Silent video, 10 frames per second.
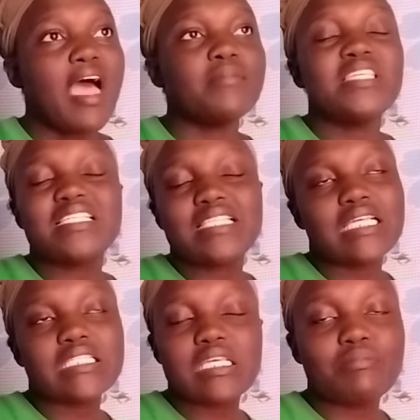I'm just
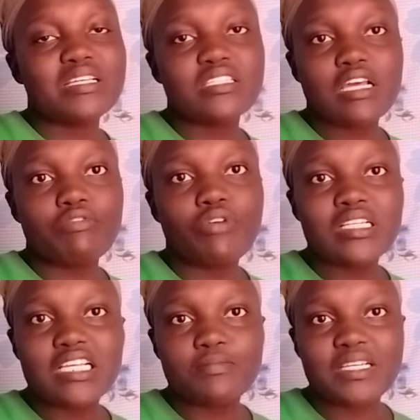asking myself,
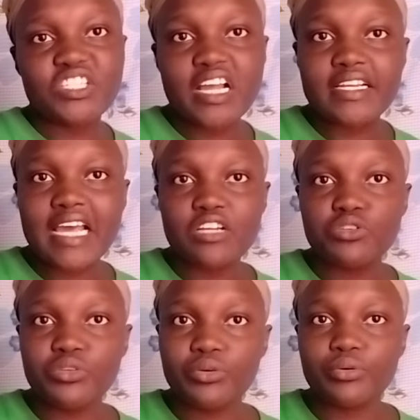what has my child
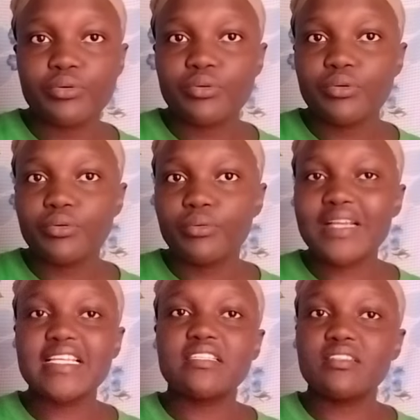done to you?
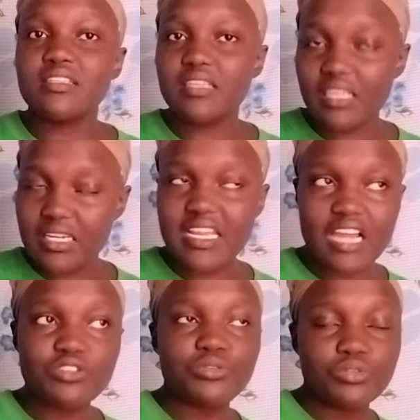What has he
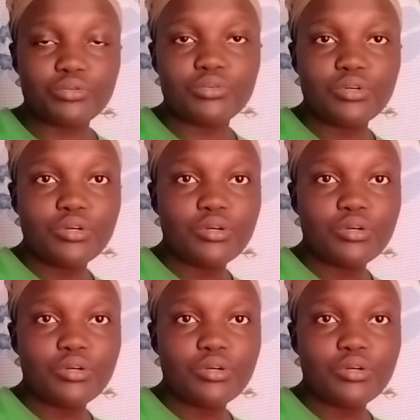done to you?